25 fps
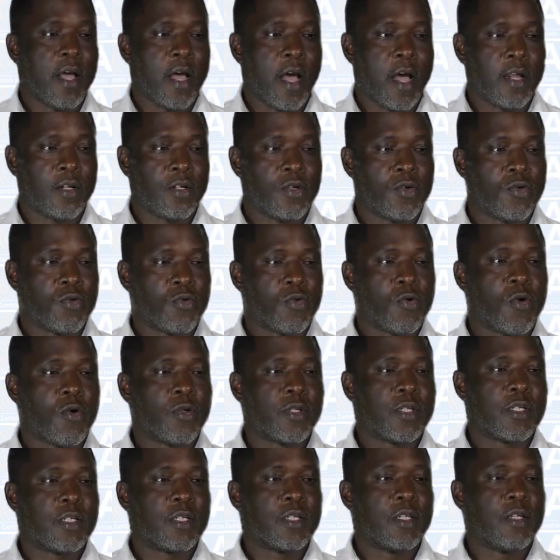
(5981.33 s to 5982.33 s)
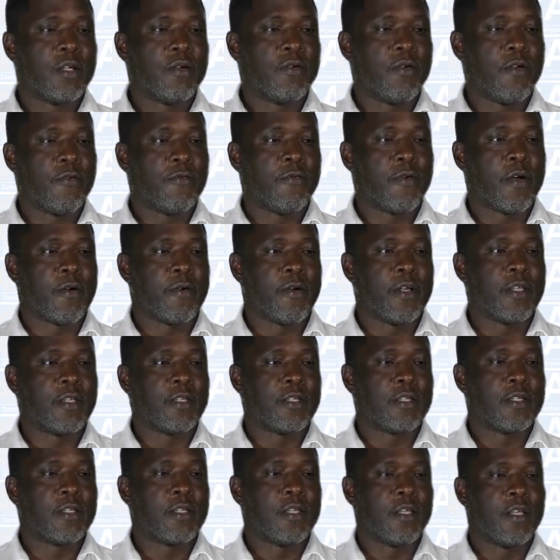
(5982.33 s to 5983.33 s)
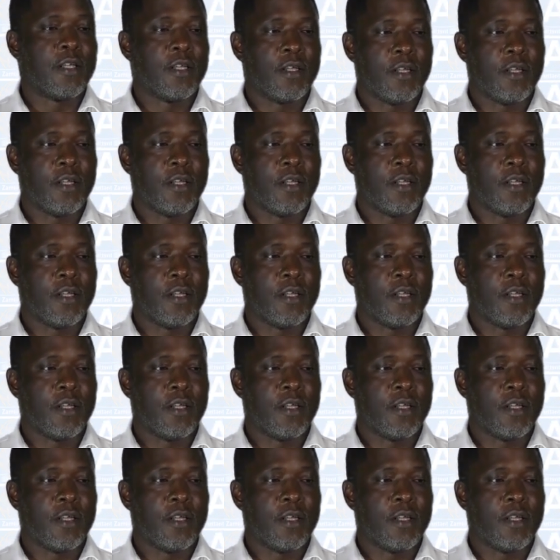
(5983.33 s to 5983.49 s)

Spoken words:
and cross-reference